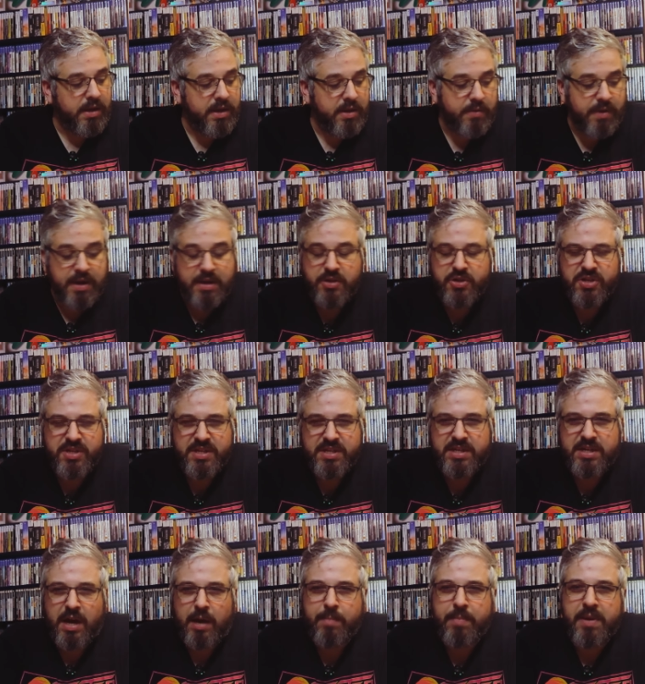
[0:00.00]
anyway, just
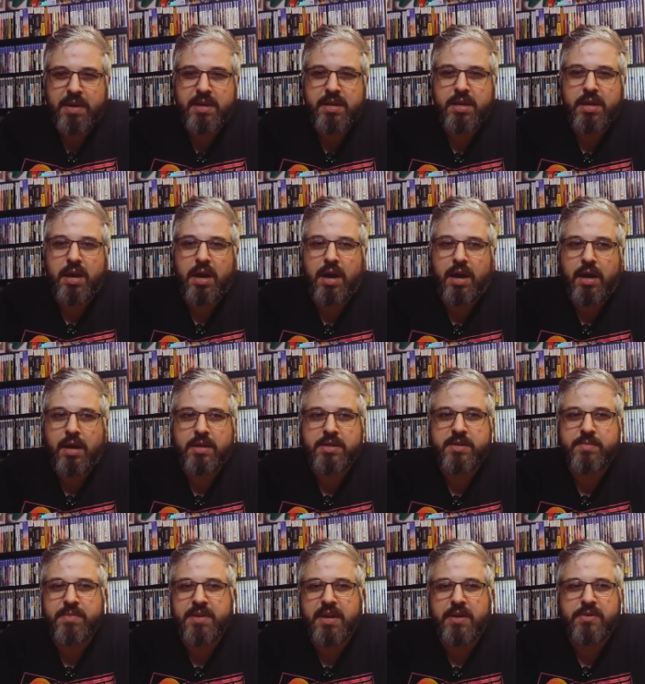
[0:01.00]
a topic, uh,
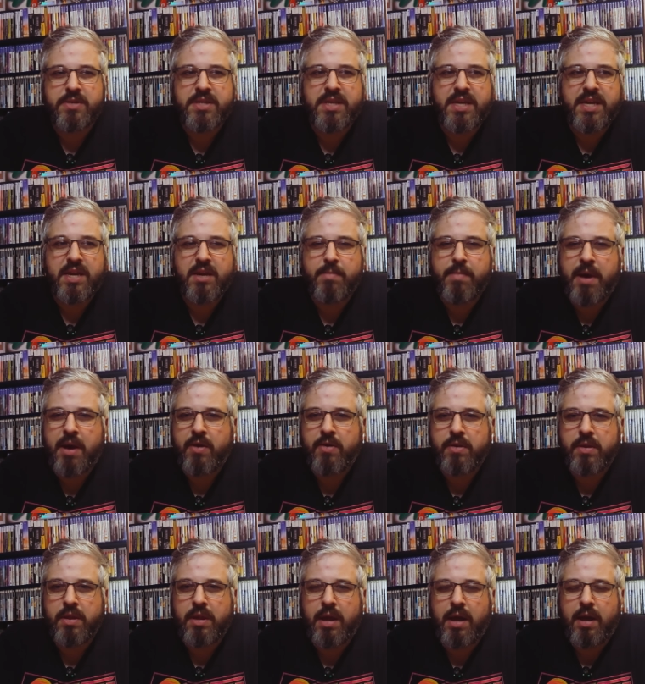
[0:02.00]
something I was thinking
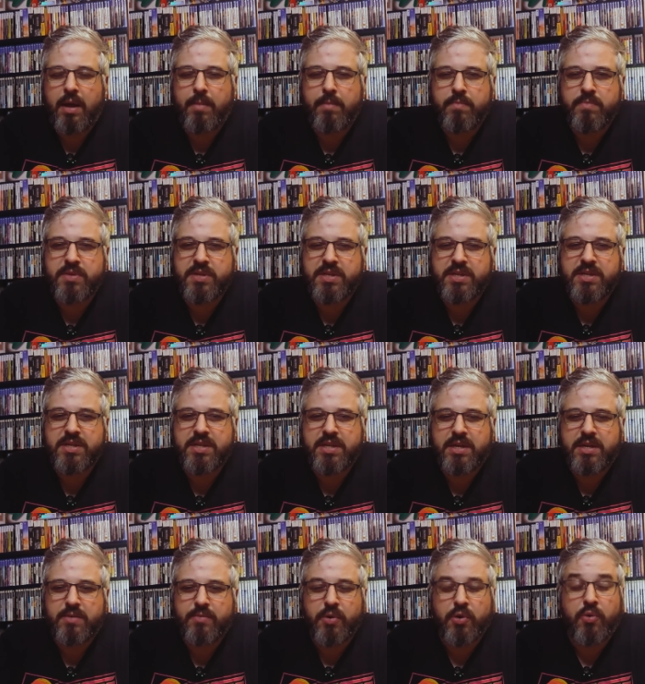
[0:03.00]
about um, since
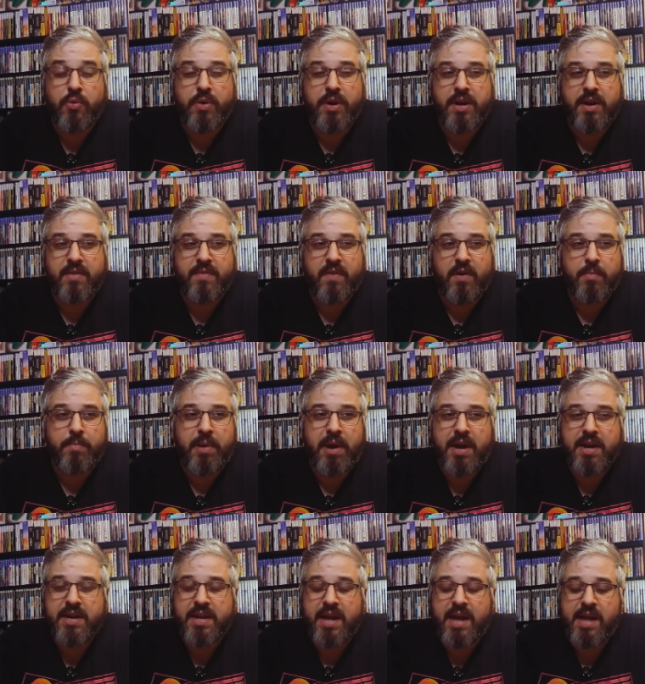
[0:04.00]
the recording of our
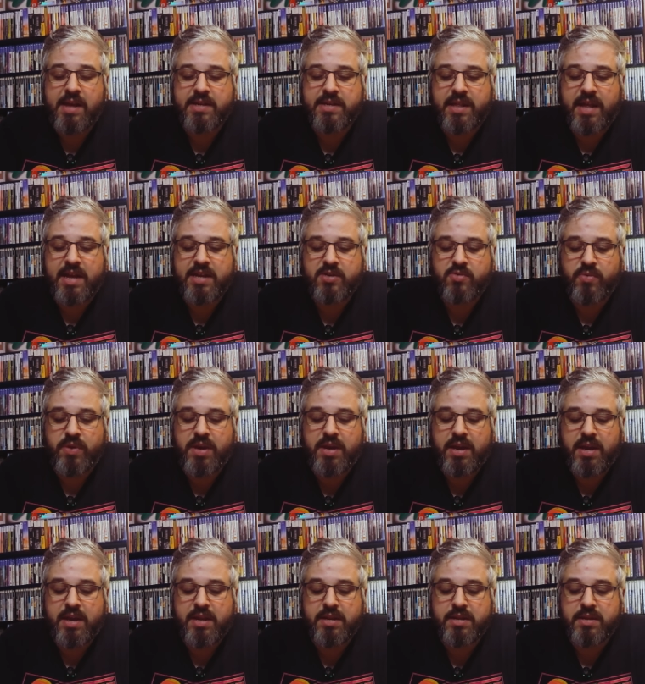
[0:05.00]
podcast last
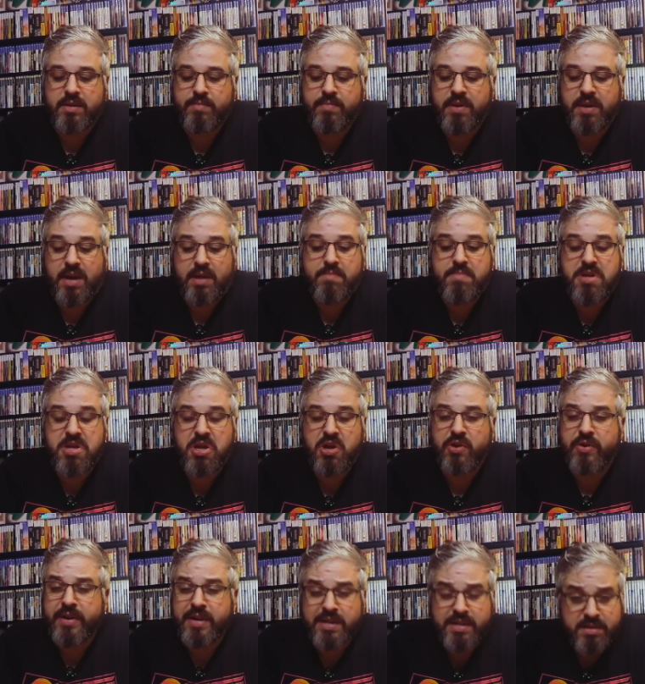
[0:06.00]
week and something I'd be
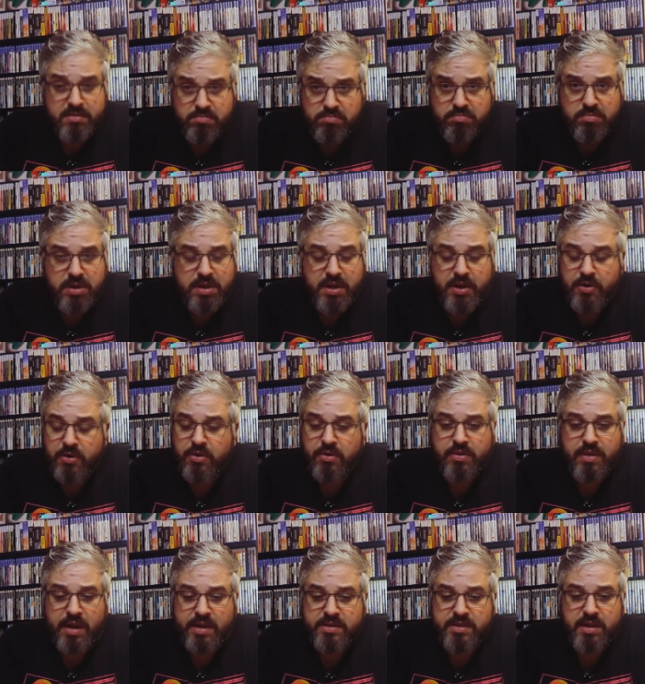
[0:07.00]
curious to hear
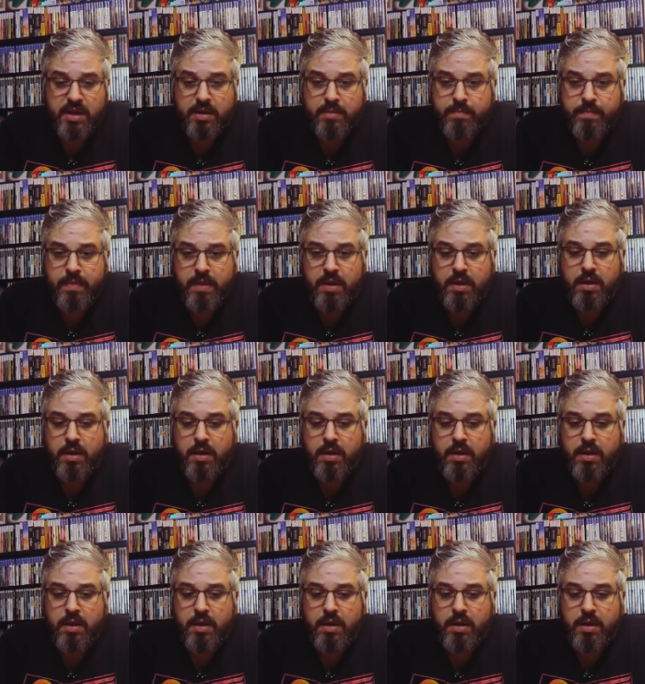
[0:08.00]
your thoughts on.